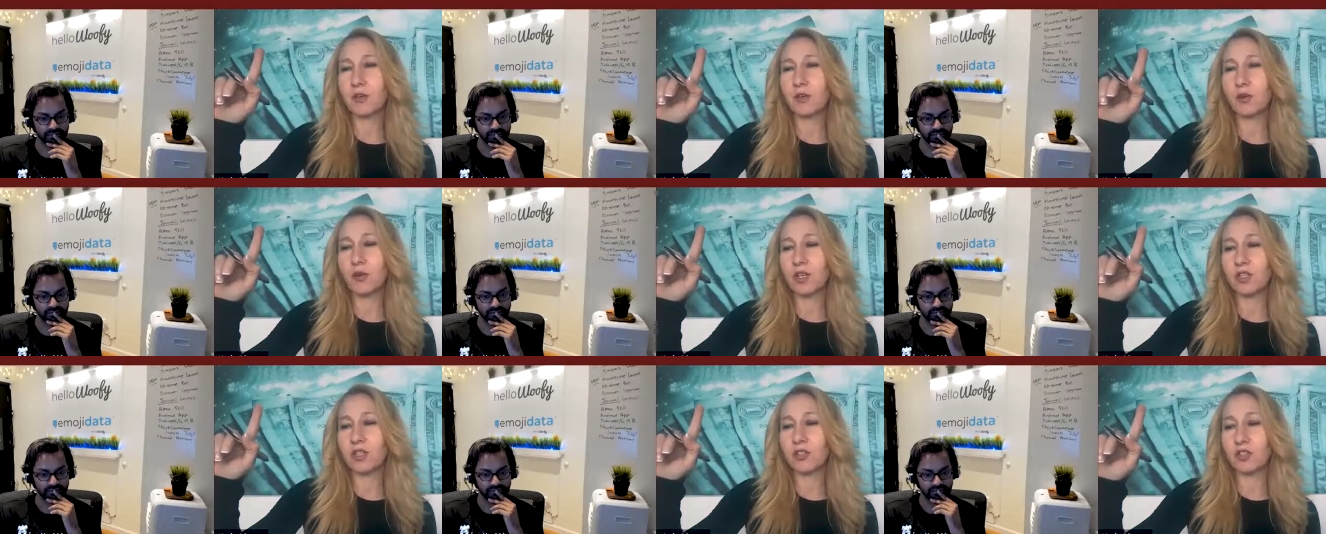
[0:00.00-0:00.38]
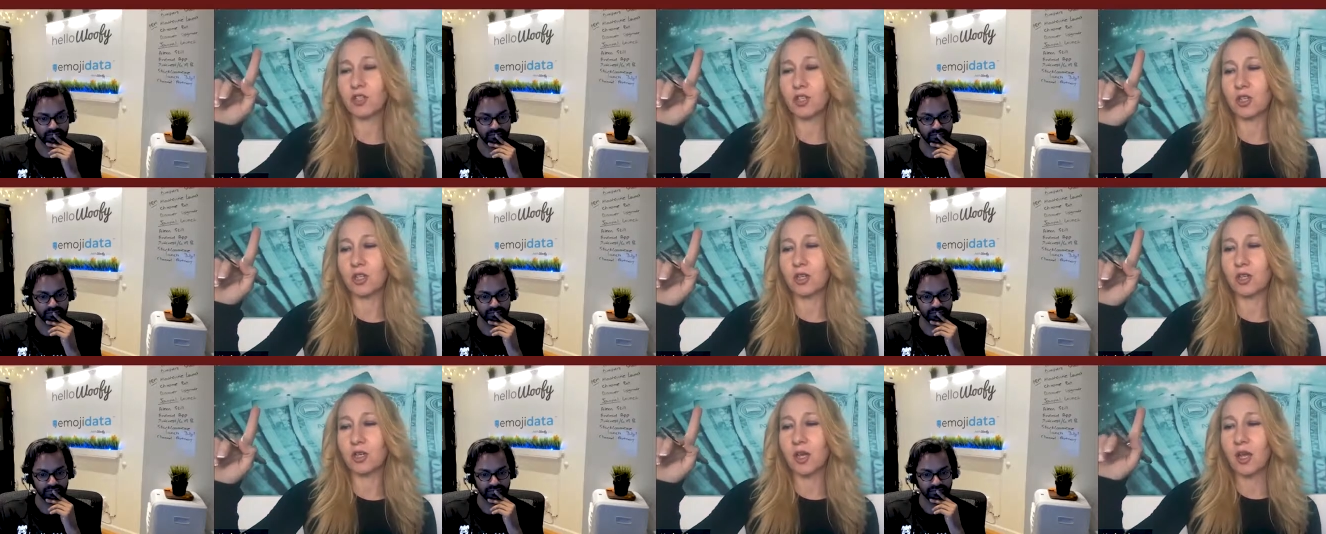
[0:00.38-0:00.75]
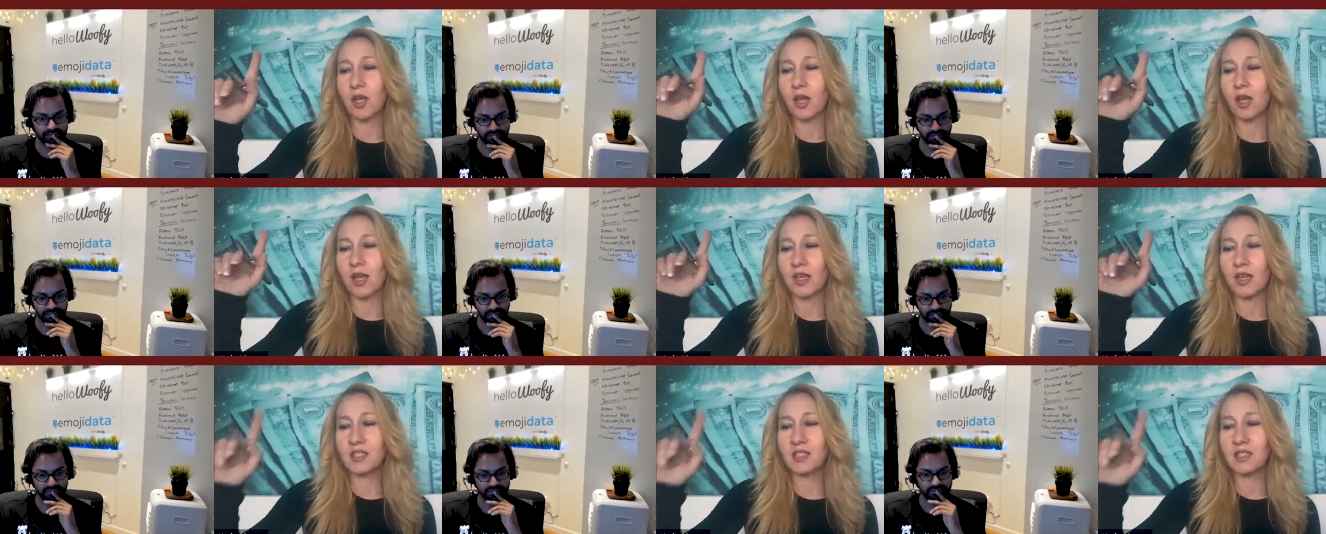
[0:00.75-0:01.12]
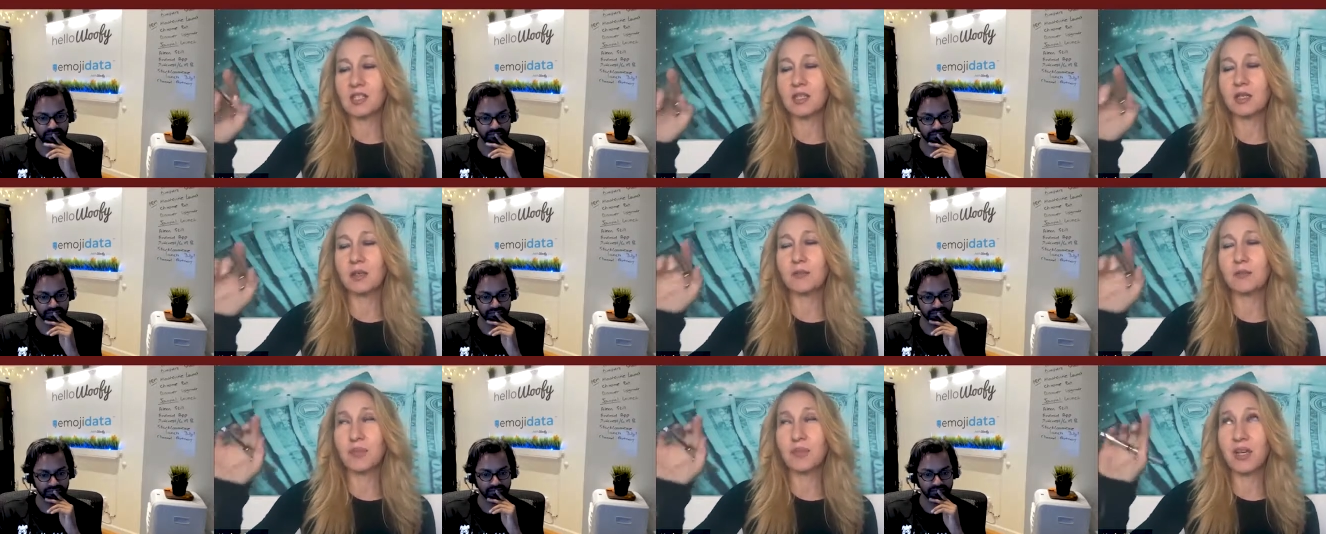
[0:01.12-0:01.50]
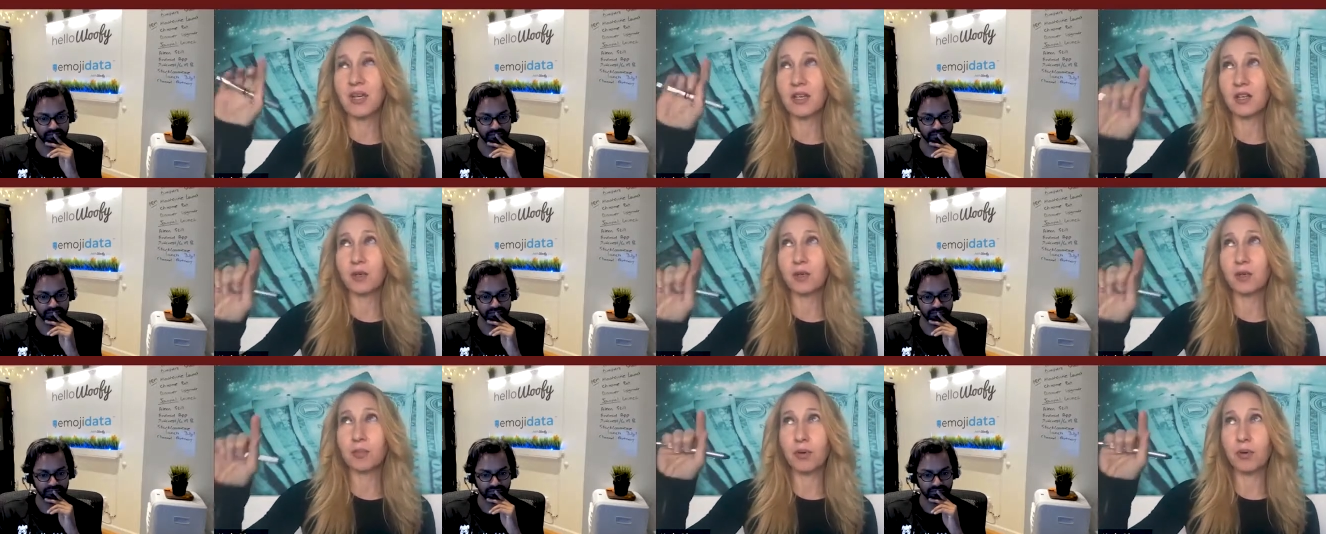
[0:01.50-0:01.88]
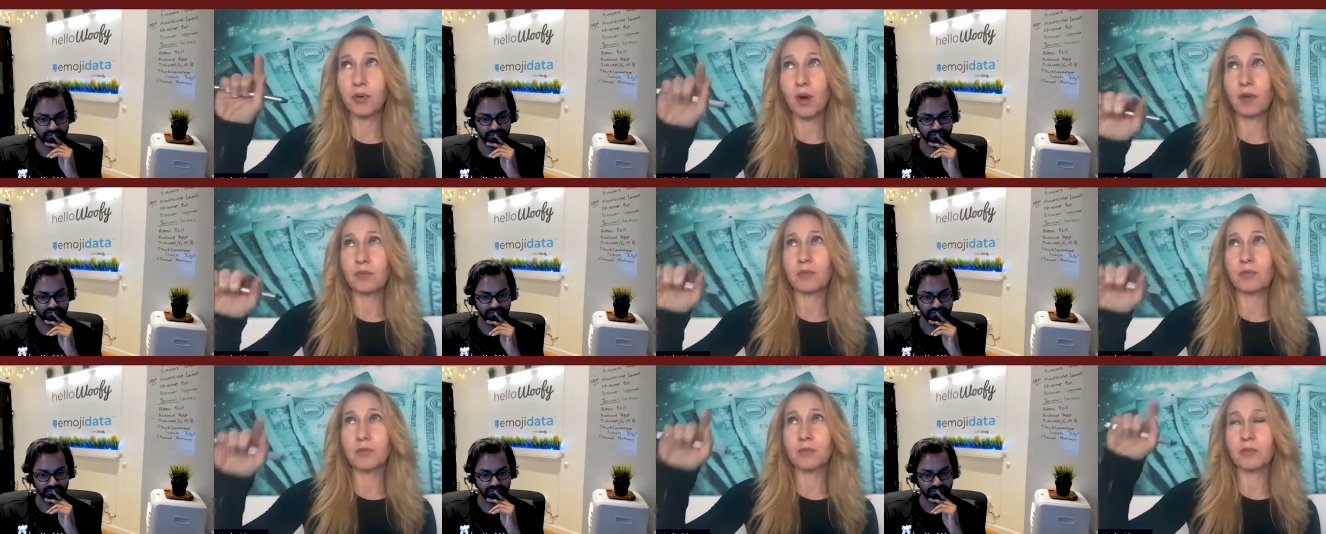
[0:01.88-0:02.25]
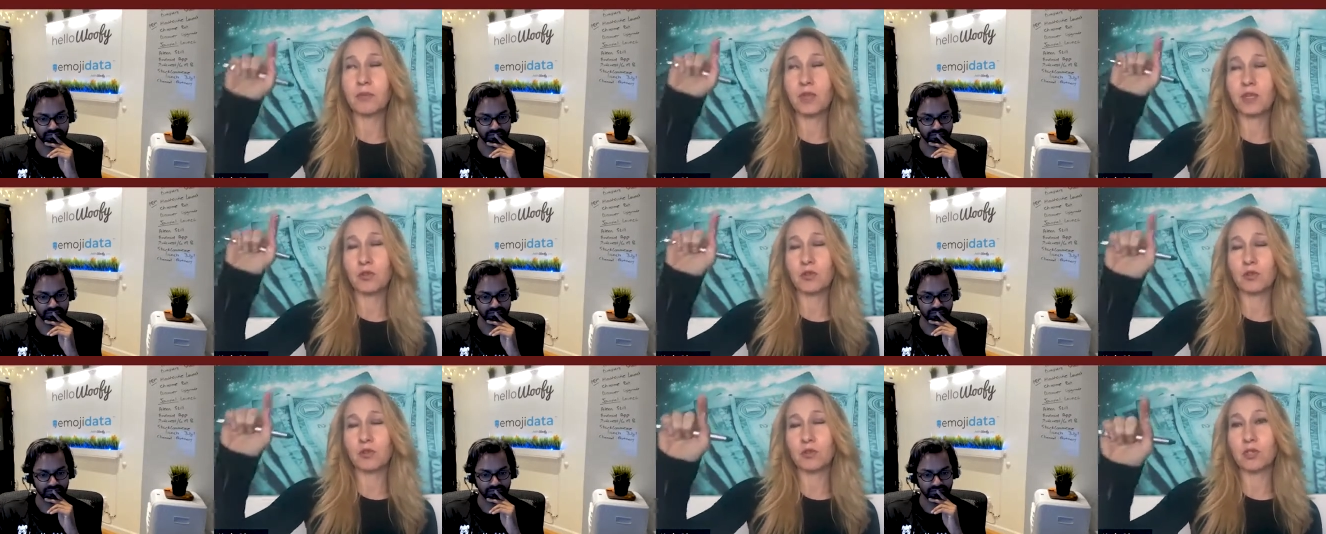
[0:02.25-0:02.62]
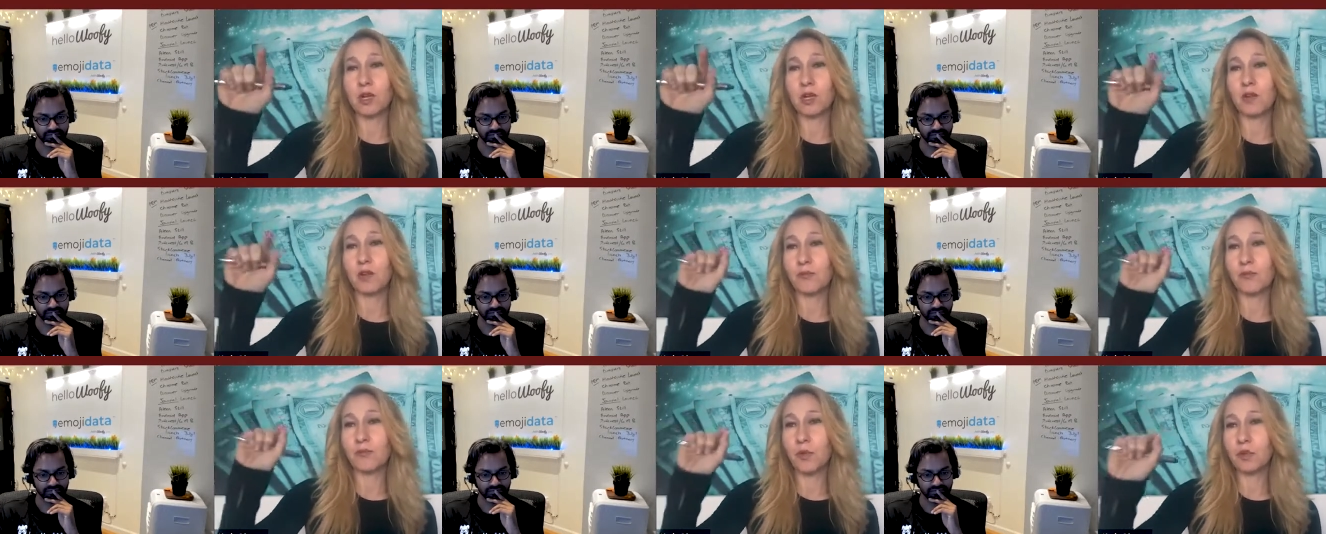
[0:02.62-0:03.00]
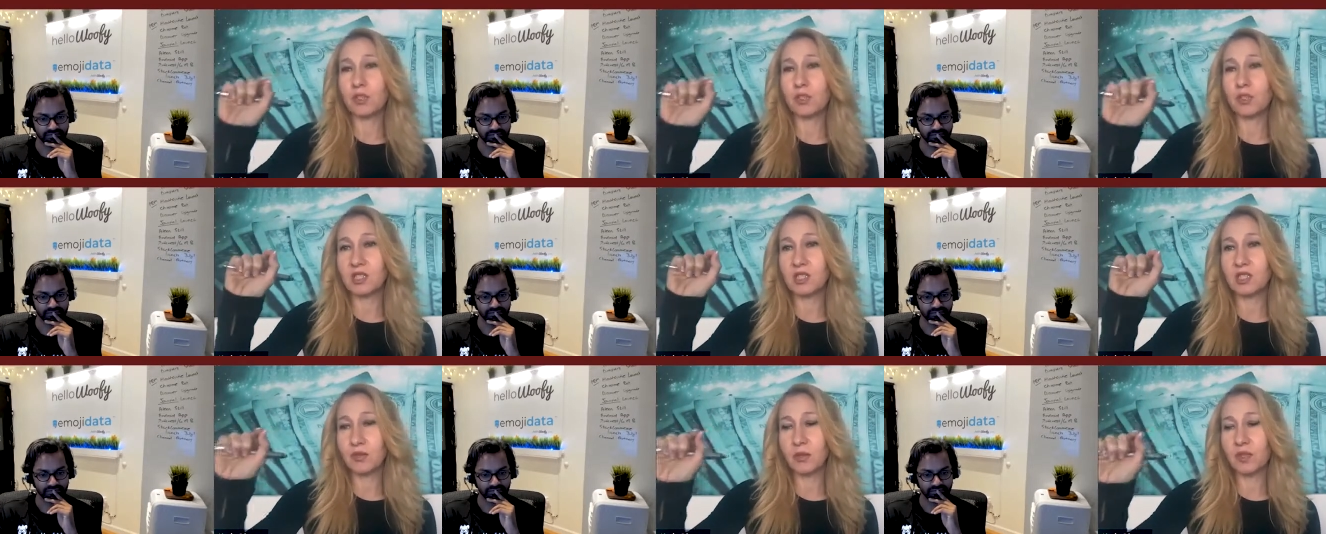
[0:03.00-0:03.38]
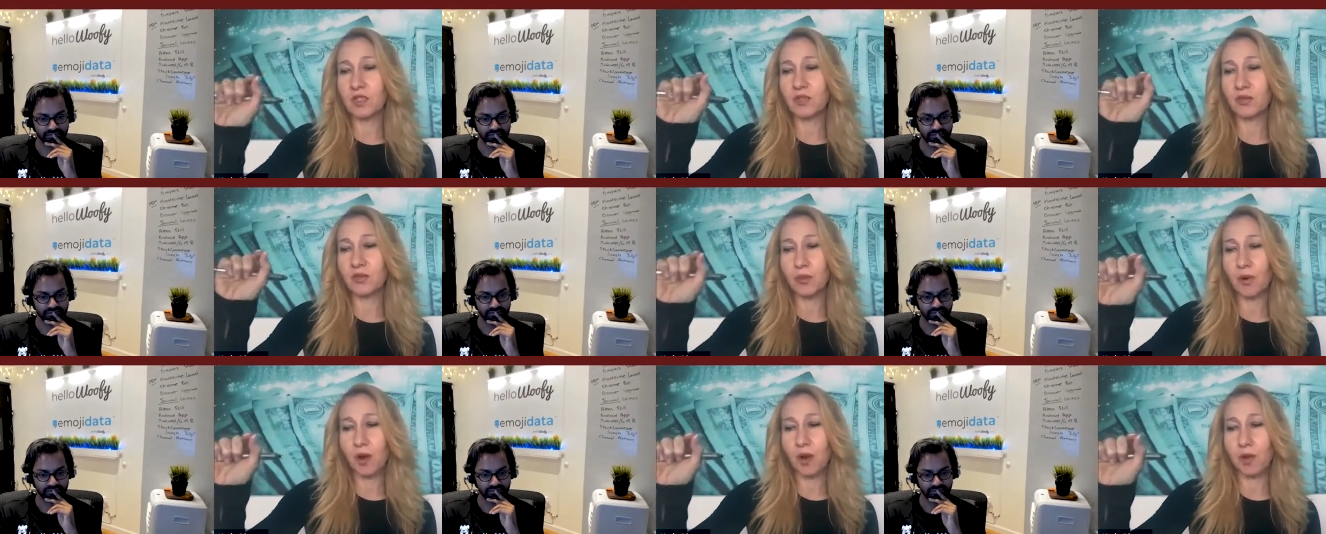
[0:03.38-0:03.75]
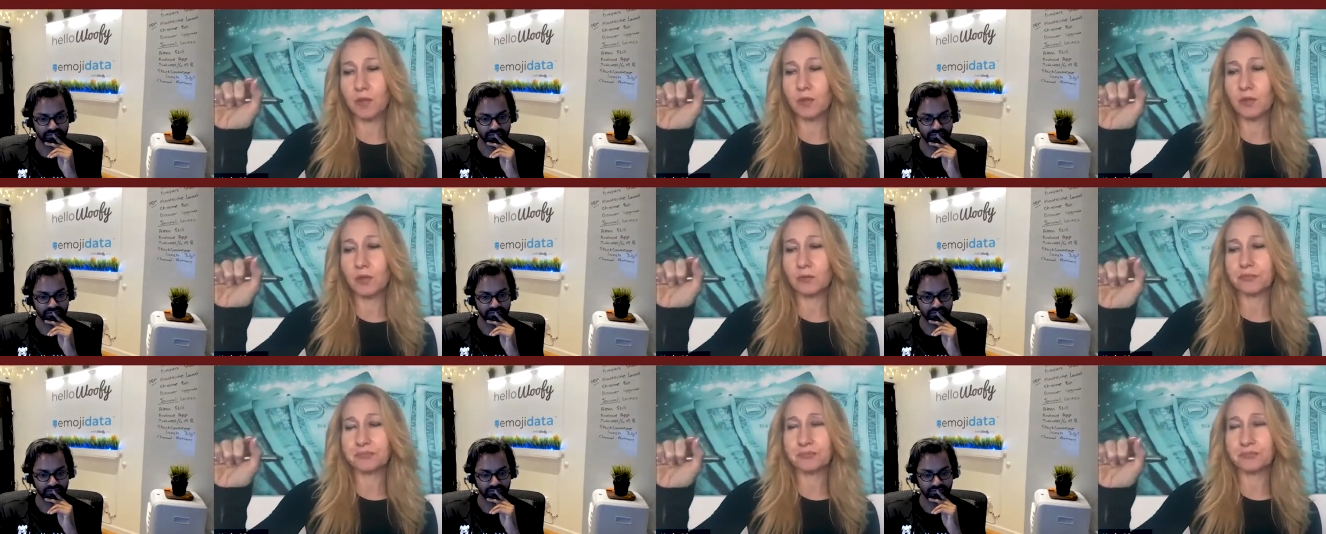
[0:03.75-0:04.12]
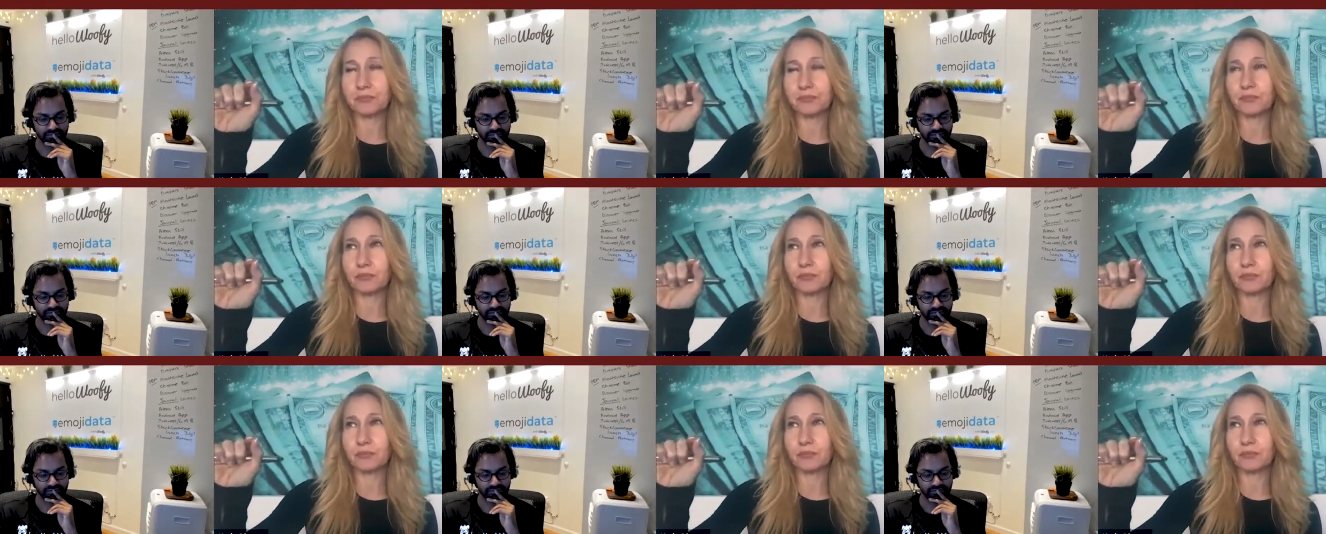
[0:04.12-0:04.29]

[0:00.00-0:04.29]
Speaker 1: question. Mm-hmm. Is the bigger problem that you solve, most expensive problem,